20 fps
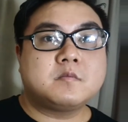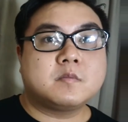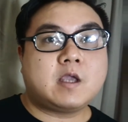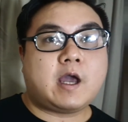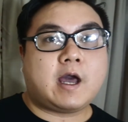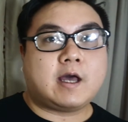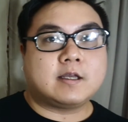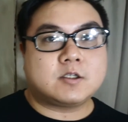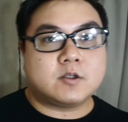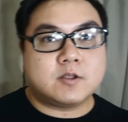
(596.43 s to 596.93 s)

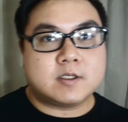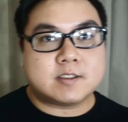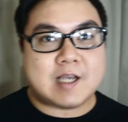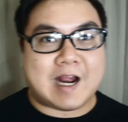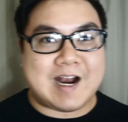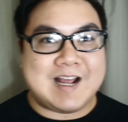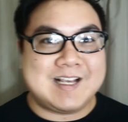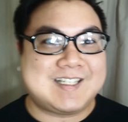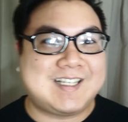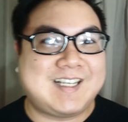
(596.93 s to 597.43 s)
Yeah, so this
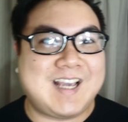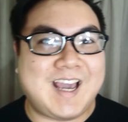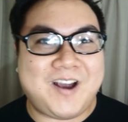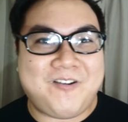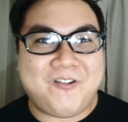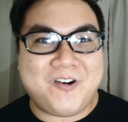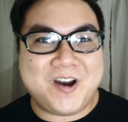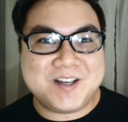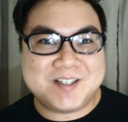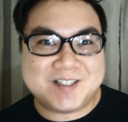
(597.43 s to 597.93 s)
kind of
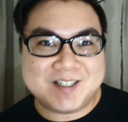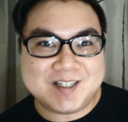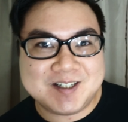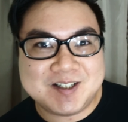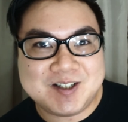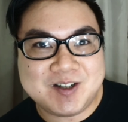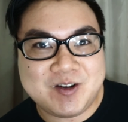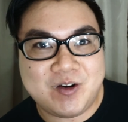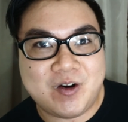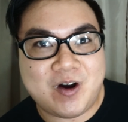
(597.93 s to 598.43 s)
segues
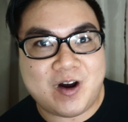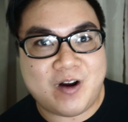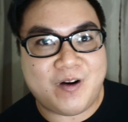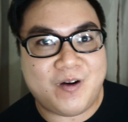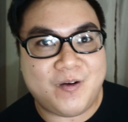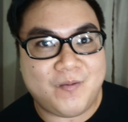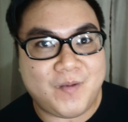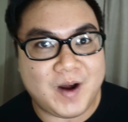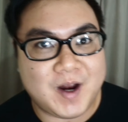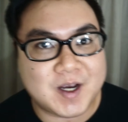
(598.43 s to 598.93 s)
into
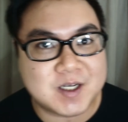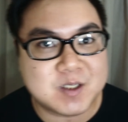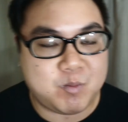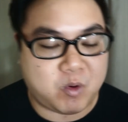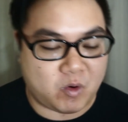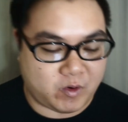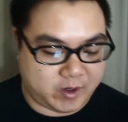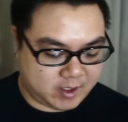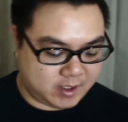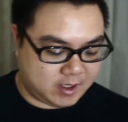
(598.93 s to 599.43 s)
my next
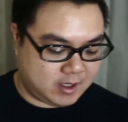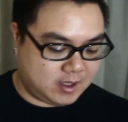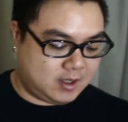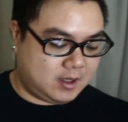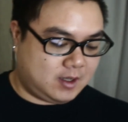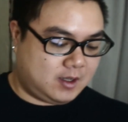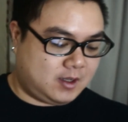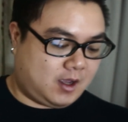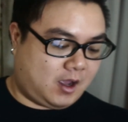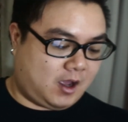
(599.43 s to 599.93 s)
point.
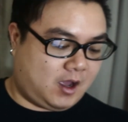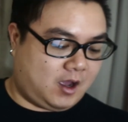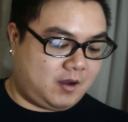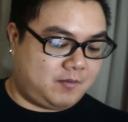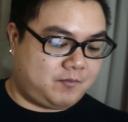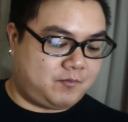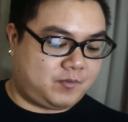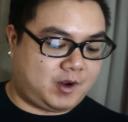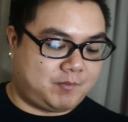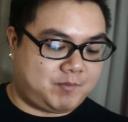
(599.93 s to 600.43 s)

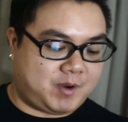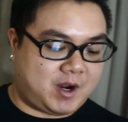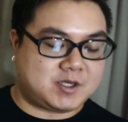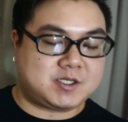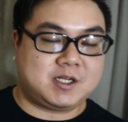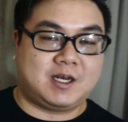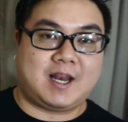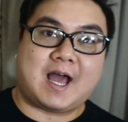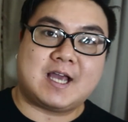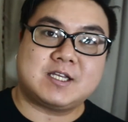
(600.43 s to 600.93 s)
Compared
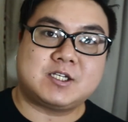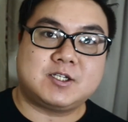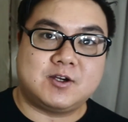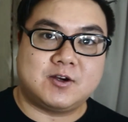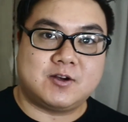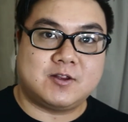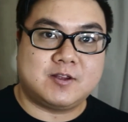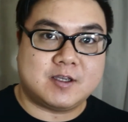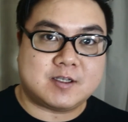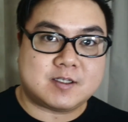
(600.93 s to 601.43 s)
to last
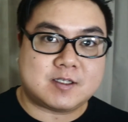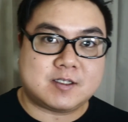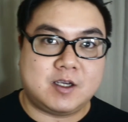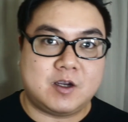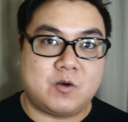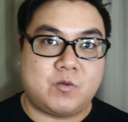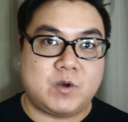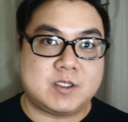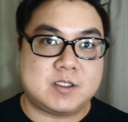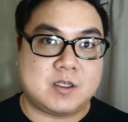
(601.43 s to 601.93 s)
year, this
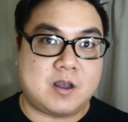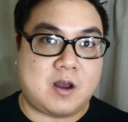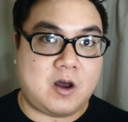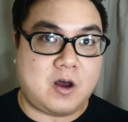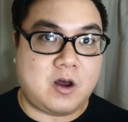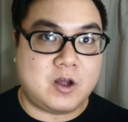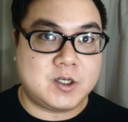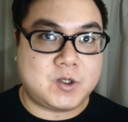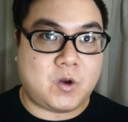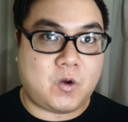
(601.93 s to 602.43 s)
year we
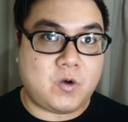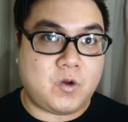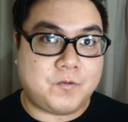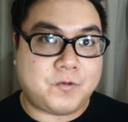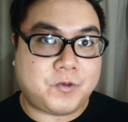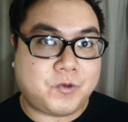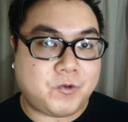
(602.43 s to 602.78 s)
saw a total of